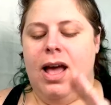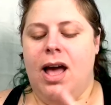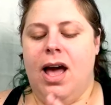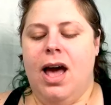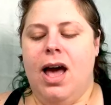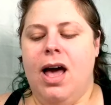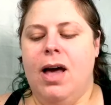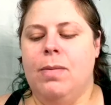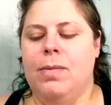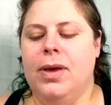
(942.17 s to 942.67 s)

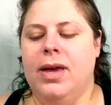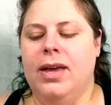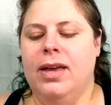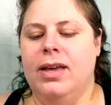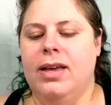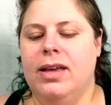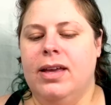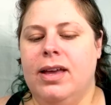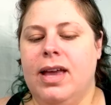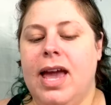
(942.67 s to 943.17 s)

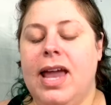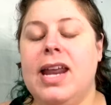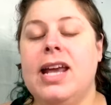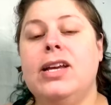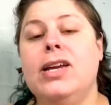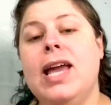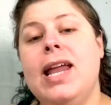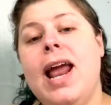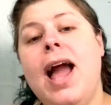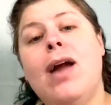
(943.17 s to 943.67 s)
And
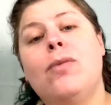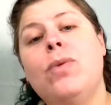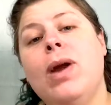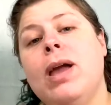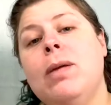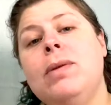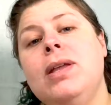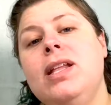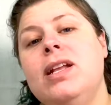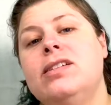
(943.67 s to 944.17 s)
again, I
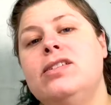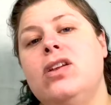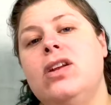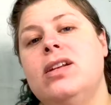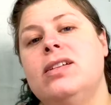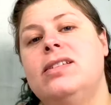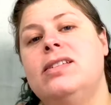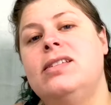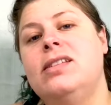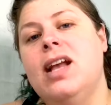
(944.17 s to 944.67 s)
recommend this on
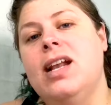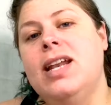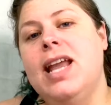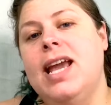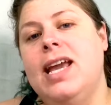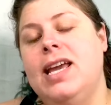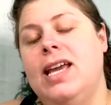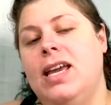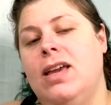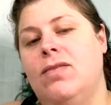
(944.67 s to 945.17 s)
a
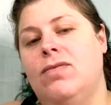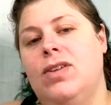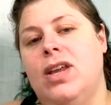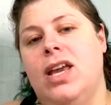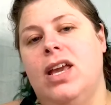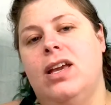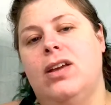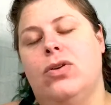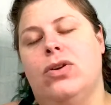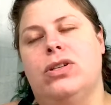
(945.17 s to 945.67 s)
Sunday
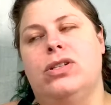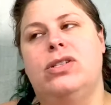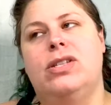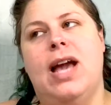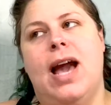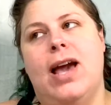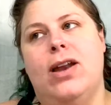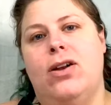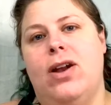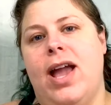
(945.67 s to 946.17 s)
evening or
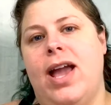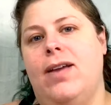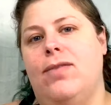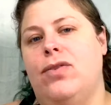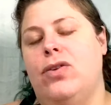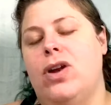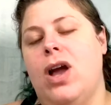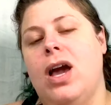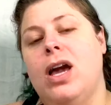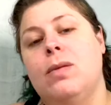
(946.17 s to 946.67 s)
Saturday
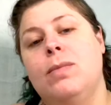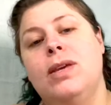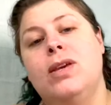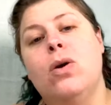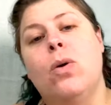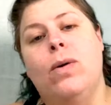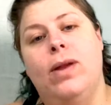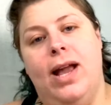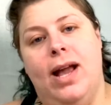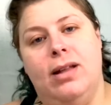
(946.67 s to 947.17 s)
if you're not going to be
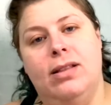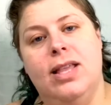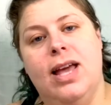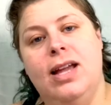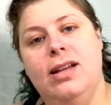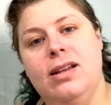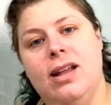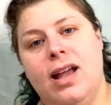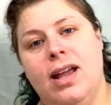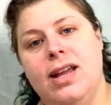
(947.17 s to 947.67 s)
going out
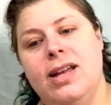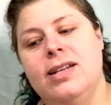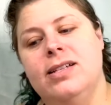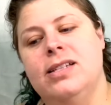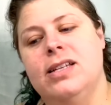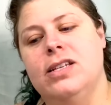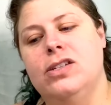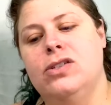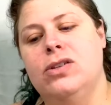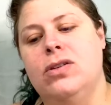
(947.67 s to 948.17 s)
that
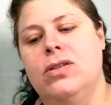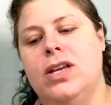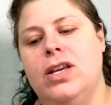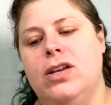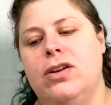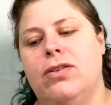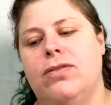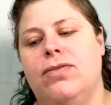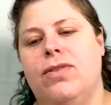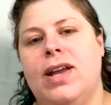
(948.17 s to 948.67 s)
night, so that
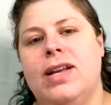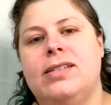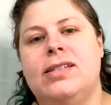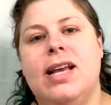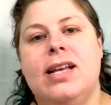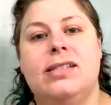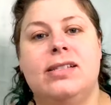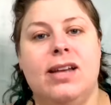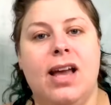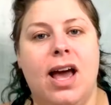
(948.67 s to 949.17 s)
your face
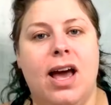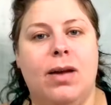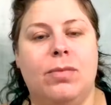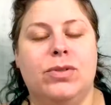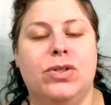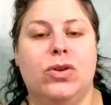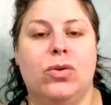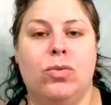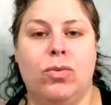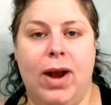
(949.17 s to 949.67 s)
has
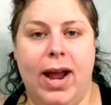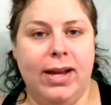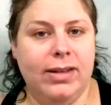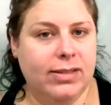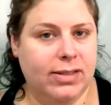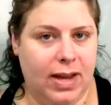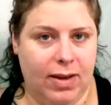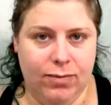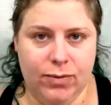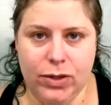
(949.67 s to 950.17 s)
time to
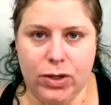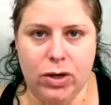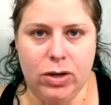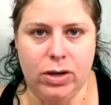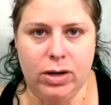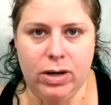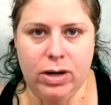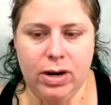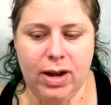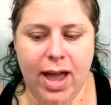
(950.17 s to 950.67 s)
rest
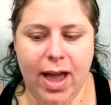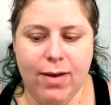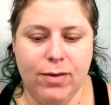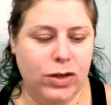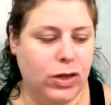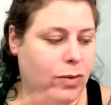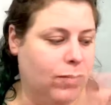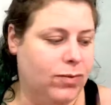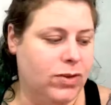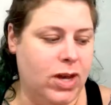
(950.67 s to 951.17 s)
after
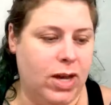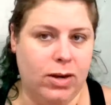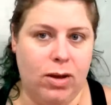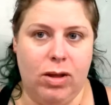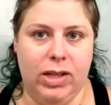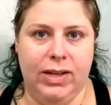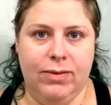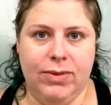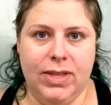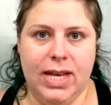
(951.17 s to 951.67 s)
you've done
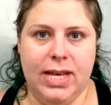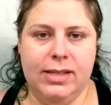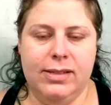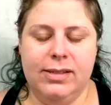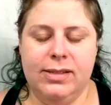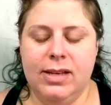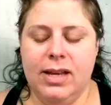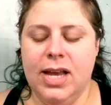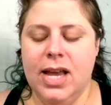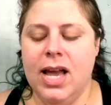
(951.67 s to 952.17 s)
all of this.